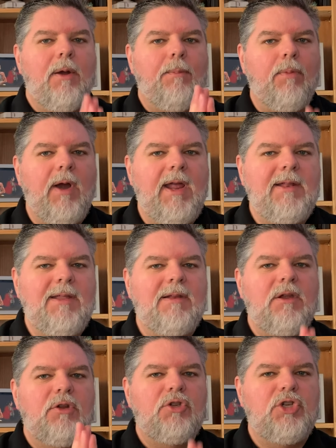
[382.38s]

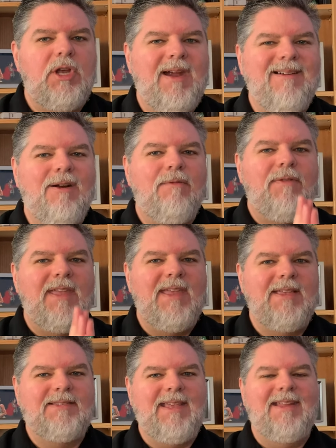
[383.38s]
Brandon Sheriff
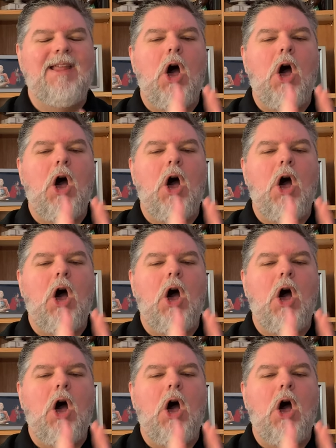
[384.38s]
is an